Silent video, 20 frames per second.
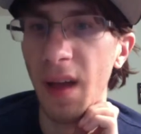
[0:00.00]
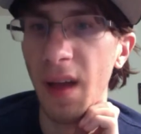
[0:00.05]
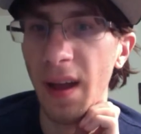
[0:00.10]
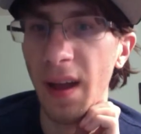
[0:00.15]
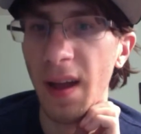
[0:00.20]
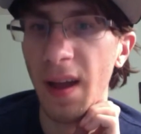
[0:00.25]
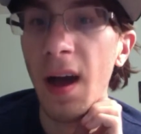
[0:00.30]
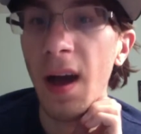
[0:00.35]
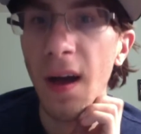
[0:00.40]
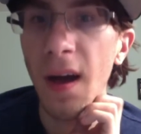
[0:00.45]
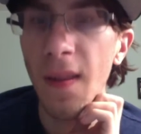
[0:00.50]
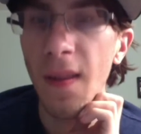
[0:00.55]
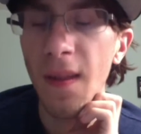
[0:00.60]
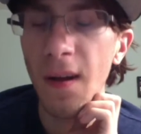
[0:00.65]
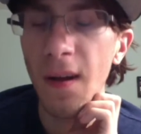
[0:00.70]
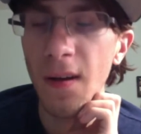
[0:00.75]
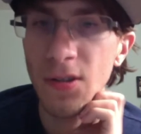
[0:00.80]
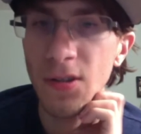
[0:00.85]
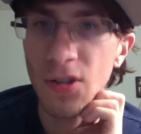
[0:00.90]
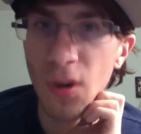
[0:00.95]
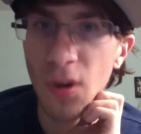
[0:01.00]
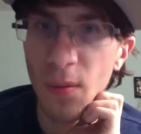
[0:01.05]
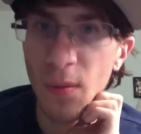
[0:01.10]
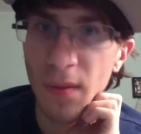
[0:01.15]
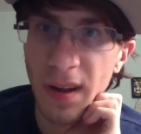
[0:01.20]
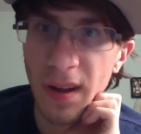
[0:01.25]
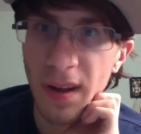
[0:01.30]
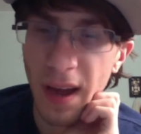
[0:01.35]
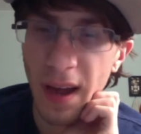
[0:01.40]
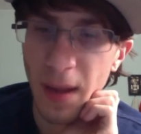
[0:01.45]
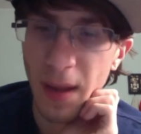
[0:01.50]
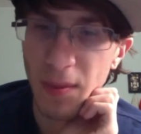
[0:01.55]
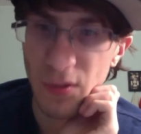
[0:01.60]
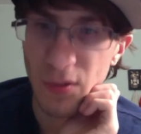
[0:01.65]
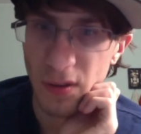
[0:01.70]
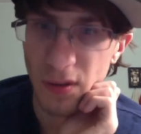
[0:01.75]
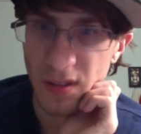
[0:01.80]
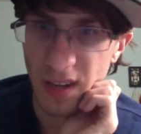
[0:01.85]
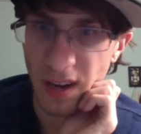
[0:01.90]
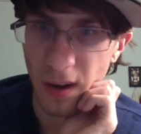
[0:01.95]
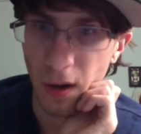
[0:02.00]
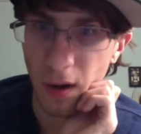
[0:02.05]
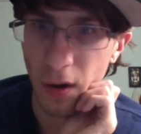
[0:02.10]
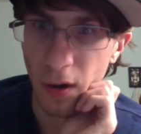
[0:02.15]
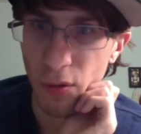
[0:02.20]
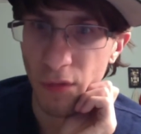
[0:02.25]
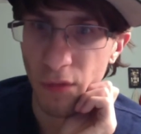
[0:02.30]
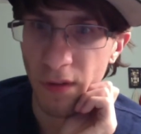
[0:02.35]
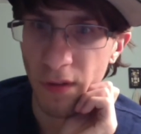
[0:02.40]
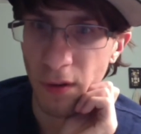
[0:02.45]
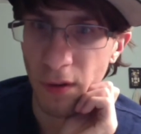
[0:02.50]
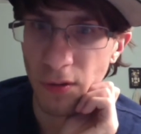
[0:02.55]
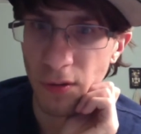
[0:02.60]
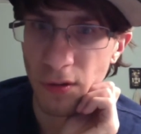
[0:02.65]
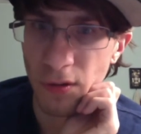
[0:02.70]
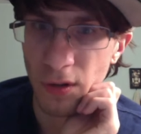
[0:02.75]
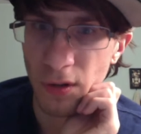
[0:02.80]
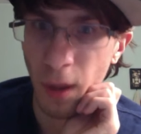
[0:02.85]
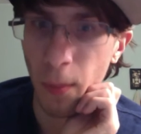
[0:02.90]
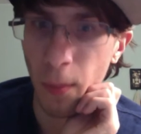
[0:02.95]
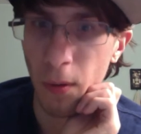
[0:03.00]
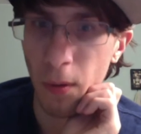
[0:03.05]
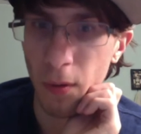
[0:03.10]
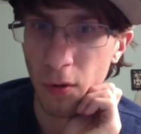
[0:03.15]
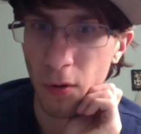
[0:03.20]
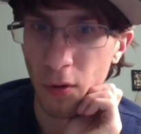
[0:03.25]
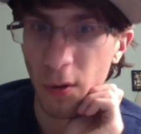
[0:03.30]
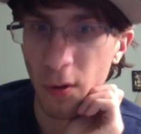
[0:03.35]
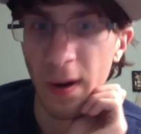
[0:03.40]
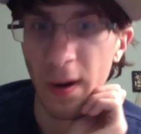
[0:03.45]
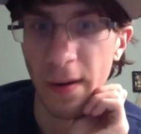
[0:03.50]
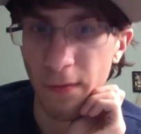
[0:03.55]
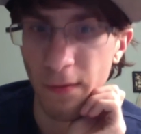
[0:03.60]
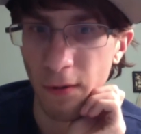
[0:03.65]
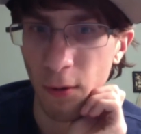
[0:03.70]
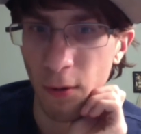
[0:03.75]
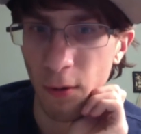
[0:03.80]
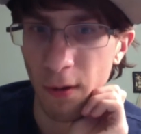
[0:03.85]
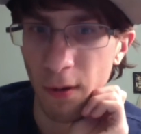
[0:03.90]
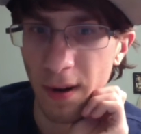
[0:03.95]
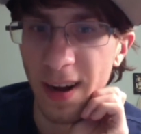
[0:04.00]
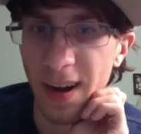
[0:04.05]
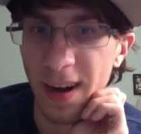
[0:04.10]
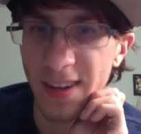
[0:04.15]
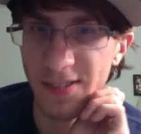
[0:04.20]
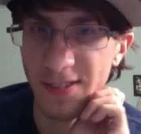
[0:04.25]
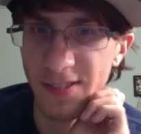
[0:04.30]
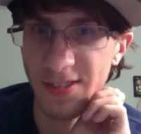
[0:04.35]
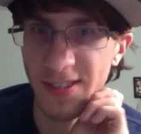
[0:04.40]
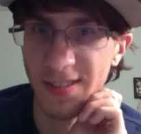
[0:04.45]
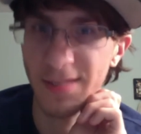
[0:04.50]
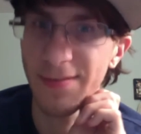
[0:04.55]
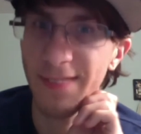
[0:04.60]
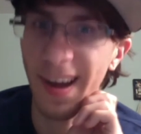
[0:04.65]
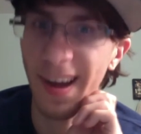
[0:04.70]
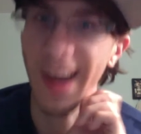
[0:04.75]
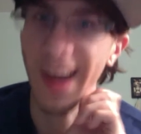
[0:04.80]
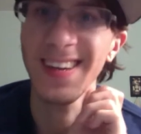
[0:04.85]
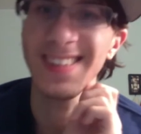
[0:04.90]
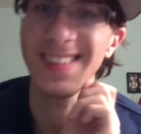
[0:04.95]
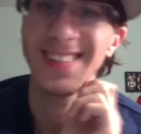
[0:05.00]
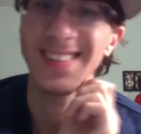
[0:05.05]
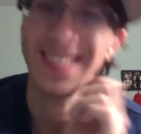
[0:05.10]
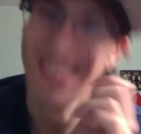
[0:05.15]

like there's so many games where it's like, oh, you reveal double crit for Orgeyser's effect.